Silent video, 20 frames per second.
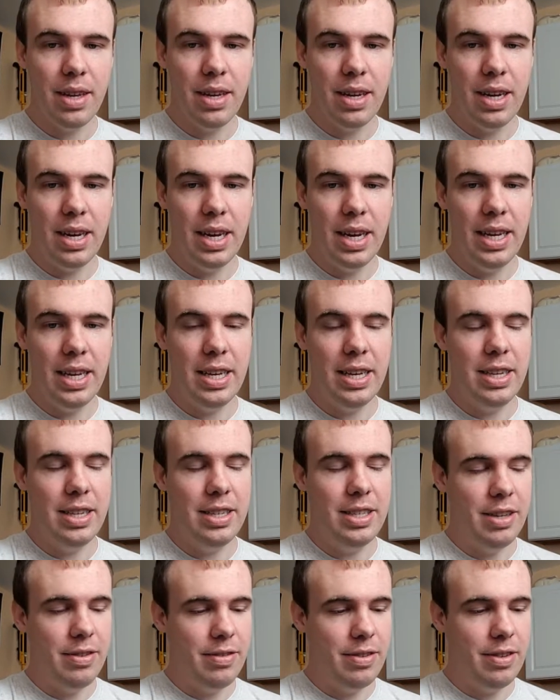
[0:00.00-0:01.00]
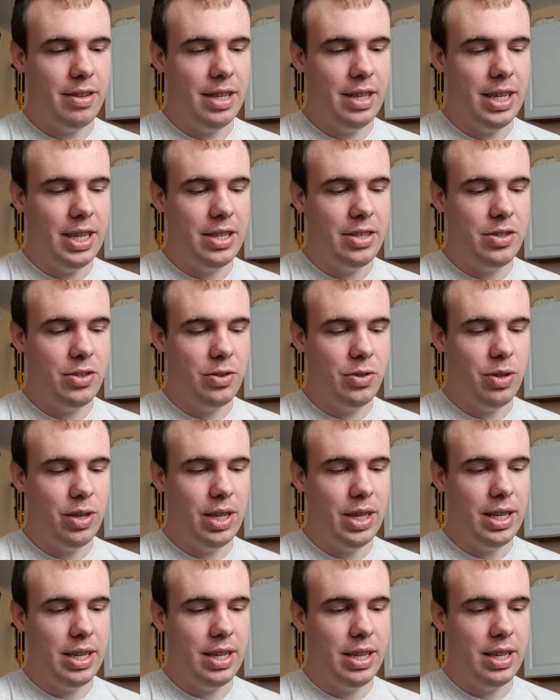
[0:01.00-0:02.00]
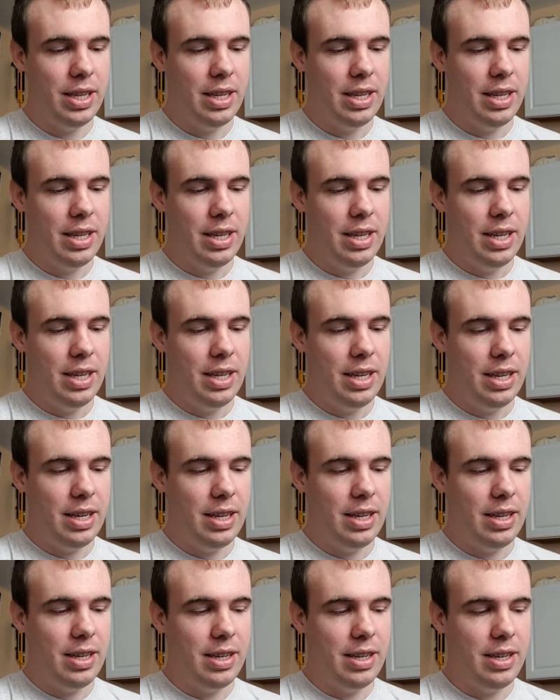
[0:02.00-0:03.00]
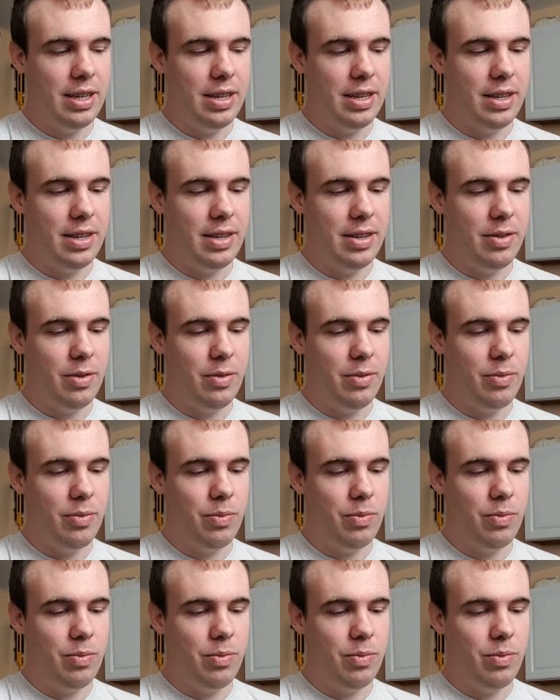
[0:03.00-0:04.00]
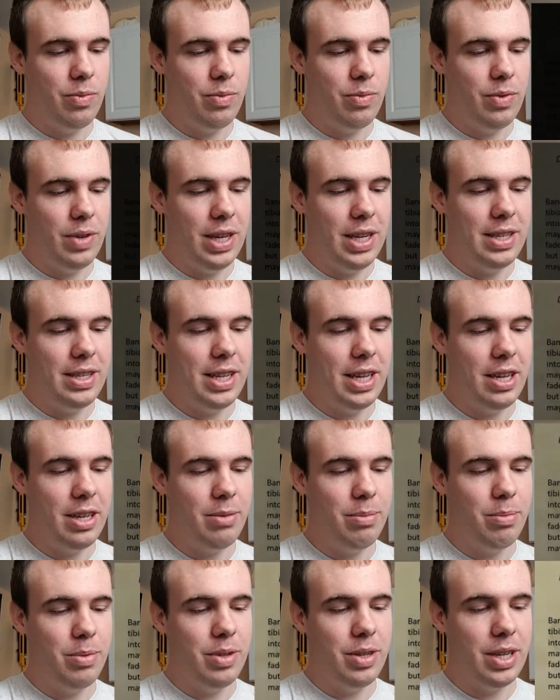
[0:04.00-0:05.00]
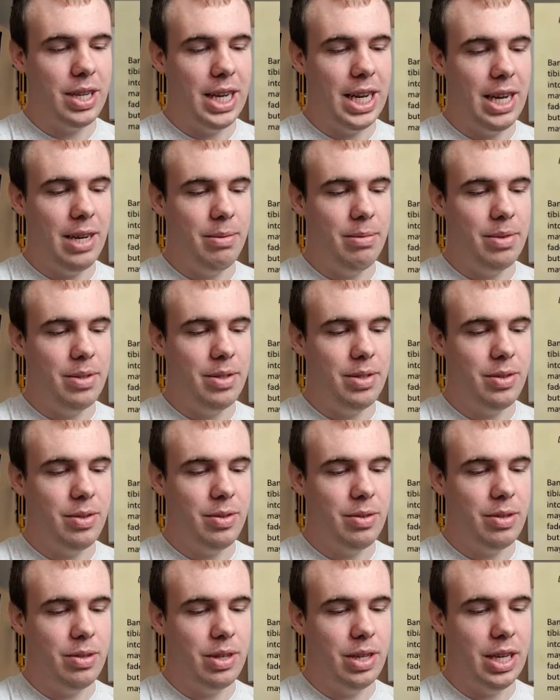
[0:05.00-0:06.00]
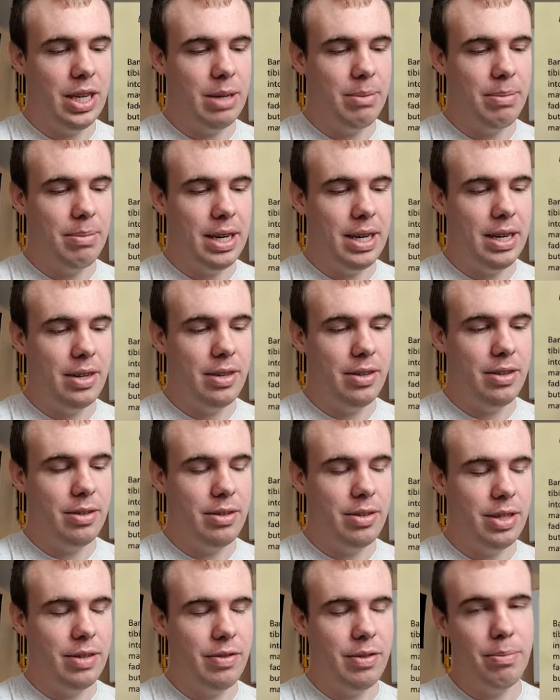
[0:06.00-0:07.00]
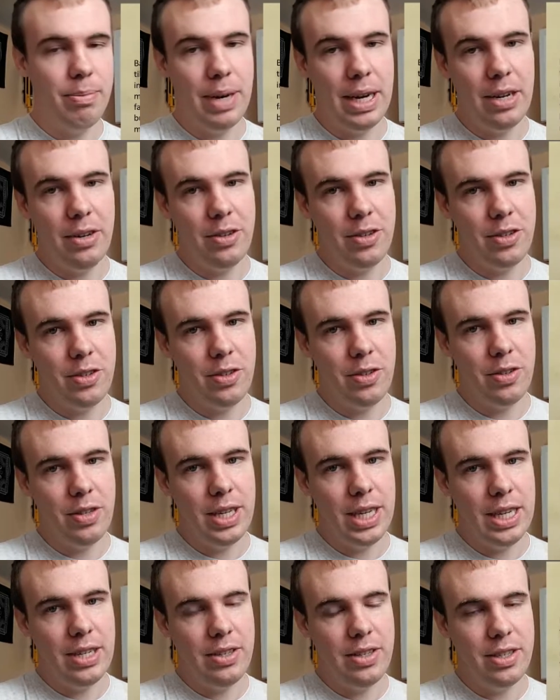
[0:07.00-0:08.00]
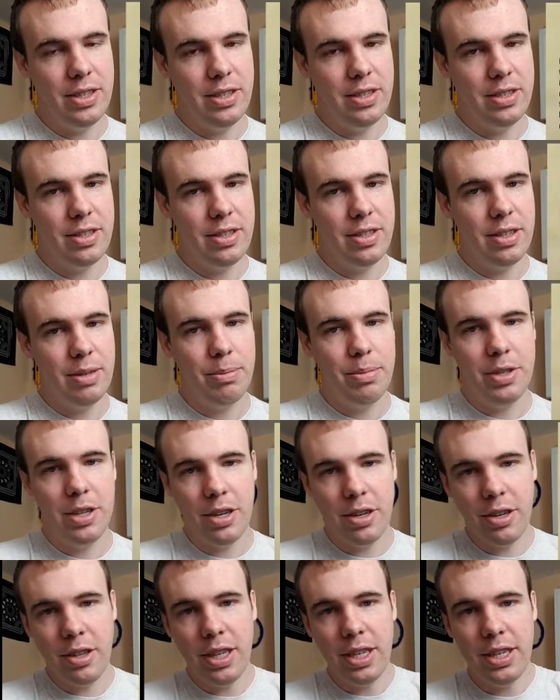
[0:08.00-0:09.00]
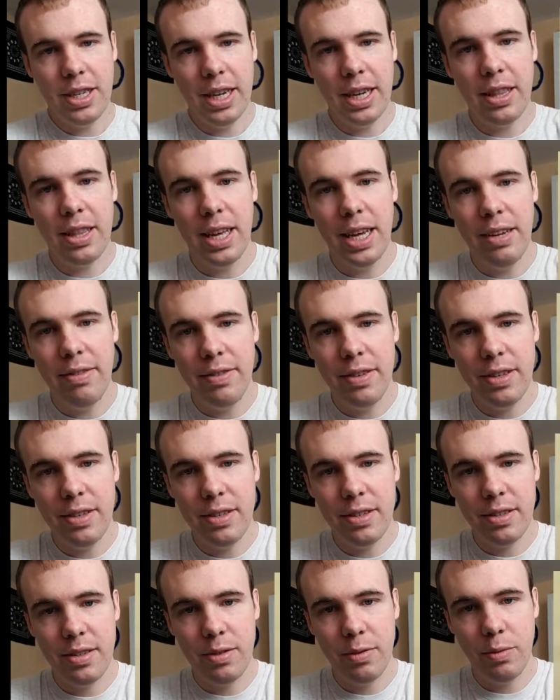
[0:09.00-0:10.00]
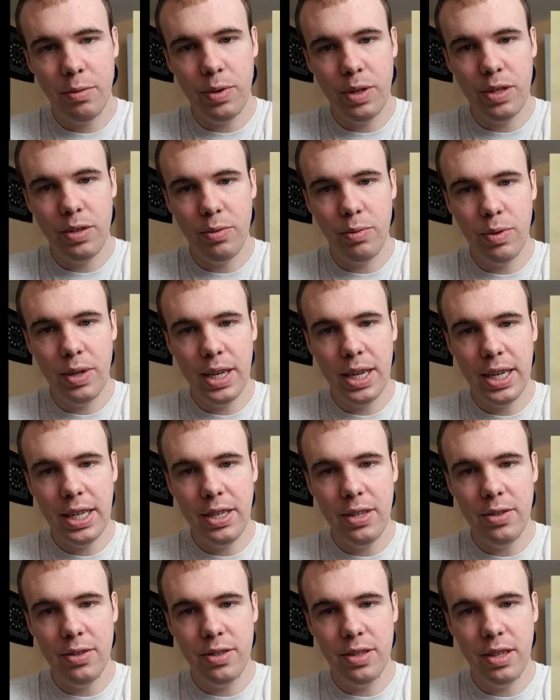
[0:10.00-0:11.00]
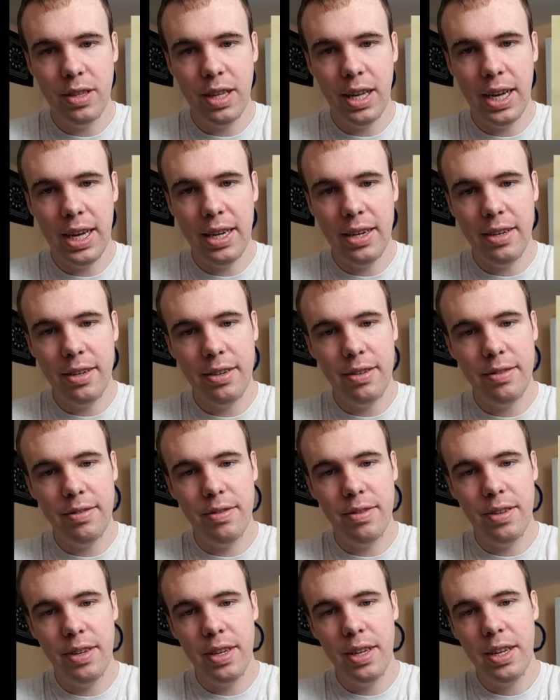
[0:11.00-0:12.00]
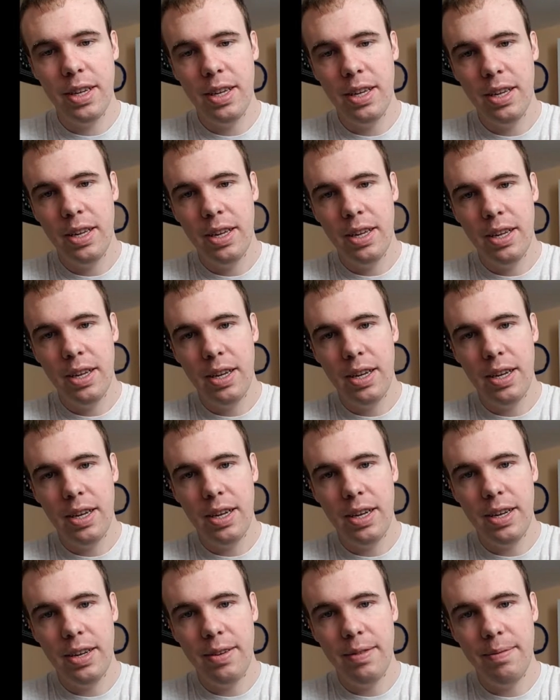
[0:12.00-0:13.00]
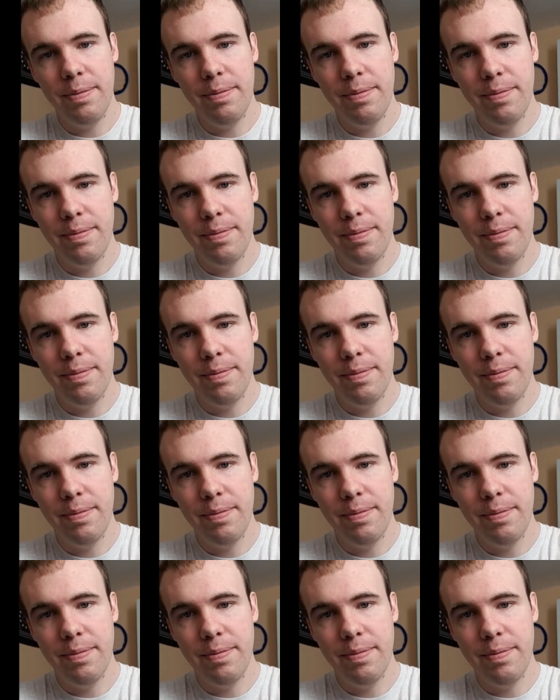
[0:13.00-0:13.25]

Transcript: I uh, definitely enjoyed oh. uh, his help when it came to learning about different biocontrol agents, particularly diglyphus was what I used a lot of um,